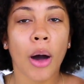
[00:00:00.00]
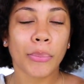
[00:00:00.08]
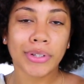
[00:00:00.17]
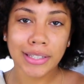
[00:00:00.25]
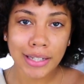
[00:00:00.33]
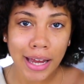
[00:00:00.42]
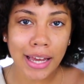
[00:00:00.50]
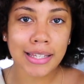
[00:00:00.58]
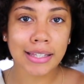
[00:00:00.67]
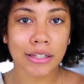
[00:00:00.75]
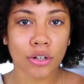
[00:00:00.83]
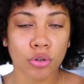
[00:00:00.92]
But today
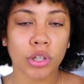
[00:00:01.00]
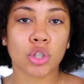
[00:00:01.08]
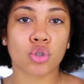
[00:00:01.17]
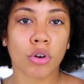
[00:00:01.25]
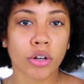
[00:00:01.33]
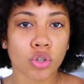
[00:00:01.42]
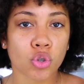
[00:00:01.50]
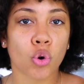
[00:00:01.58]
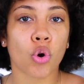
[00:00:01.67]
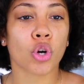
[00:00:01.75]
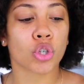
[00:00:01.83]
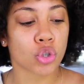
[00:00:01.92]
is literally
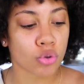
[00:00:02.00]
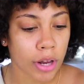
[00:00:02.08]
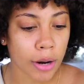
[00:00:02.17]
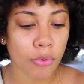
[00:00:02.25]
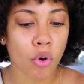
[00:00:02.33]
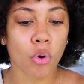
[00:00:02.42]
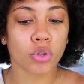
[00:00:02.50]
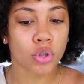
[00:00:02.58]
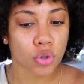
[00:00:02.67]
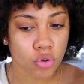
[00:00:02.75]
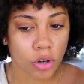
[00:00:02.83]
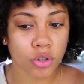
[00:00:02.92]
drugstore, straight up going to
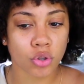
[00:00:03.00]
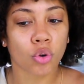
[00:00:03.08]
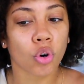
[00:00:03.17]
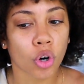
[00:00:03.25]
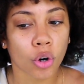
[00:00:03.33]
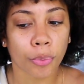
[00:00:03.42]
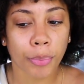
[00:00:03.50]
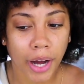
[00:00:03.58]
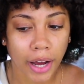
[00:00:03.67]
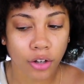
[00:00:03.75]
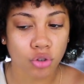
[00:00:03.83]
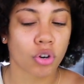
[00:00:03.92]
the drugstore,
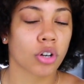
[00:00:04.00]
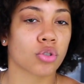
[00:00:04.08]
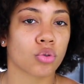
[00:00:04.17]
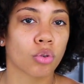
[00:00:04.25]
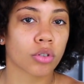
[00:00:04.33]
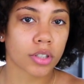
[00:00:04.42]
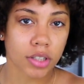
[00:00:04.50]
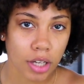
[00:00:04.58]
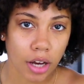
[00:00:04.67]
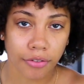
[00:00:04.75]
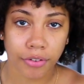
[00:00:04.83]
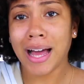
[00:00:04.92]
buying drugstore
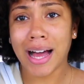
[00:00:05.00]
stuff.